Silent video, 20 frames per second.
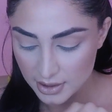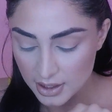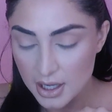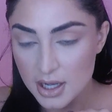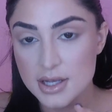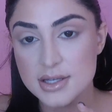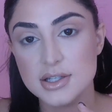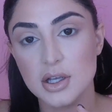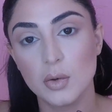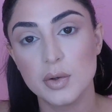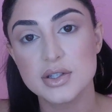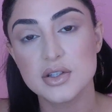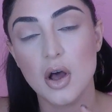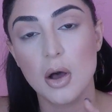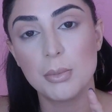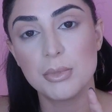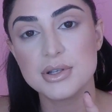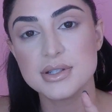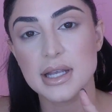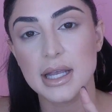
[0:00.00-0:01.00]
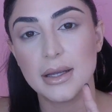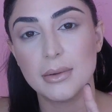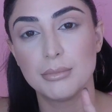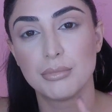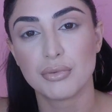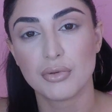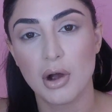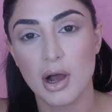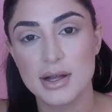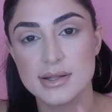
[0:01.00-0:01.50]
So it's almost a
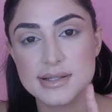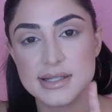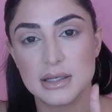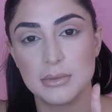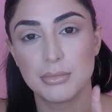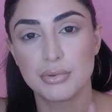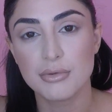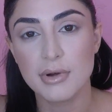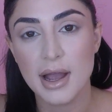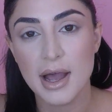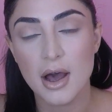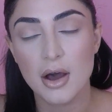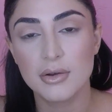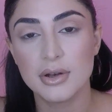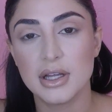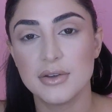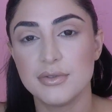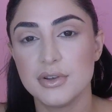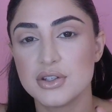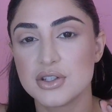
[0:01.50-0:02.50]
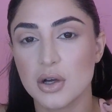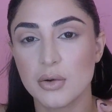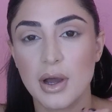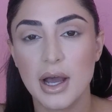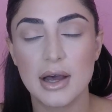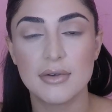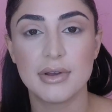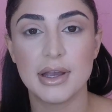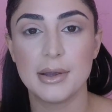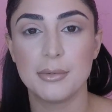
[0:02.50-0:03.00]
bronzy brown. If you don't have
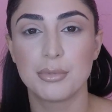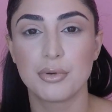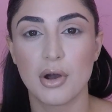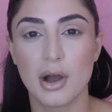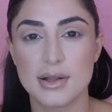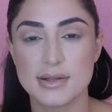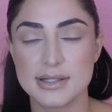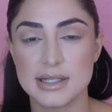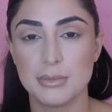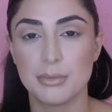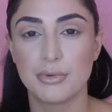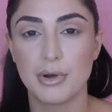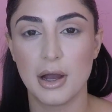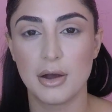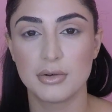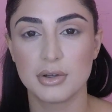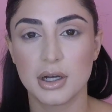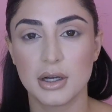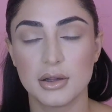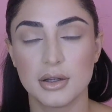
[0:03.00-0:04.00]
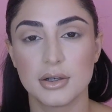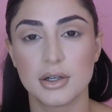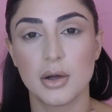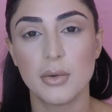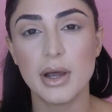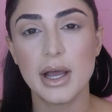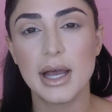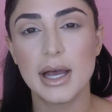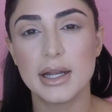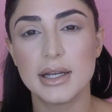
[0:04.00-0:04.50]
a bronzy brown color, go
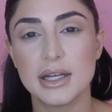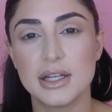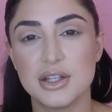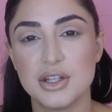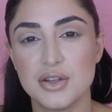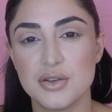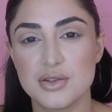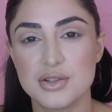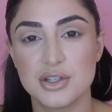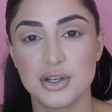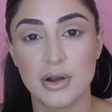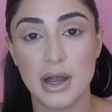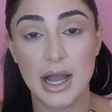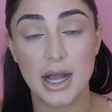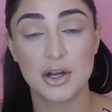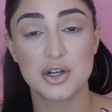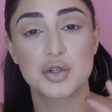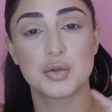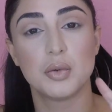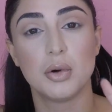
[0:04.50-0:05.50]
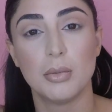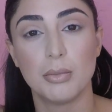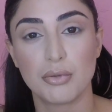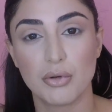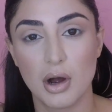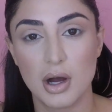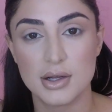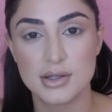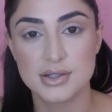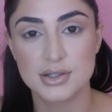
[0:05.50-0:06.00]
ahead and use your actual
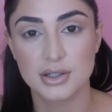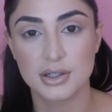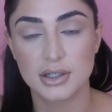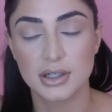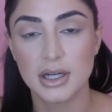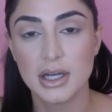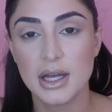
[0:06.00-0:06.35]
bronzer.